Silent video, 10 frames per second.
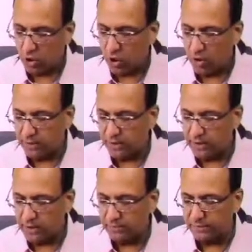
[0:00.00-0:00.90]
Optic
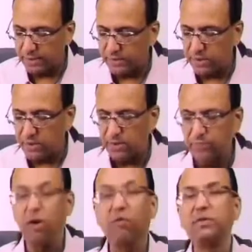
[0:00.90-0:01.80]
nerve is the nerve
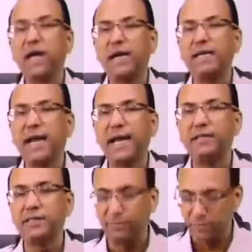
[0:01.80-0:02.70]
of
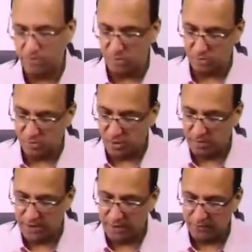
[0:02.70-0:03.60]
diencephalon. So I'll
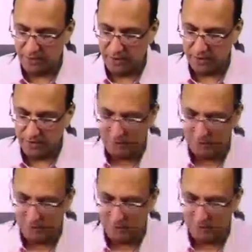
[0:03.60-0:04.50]
magnify still
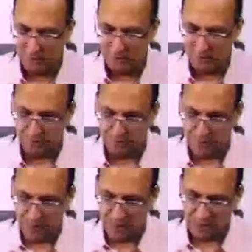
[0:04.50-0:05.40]
further.
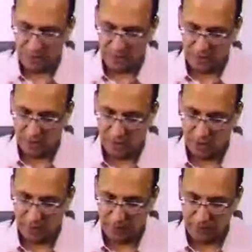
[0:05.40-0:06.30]
This is the
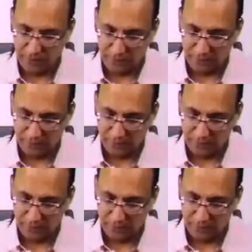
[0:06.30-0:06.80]
optic nerve.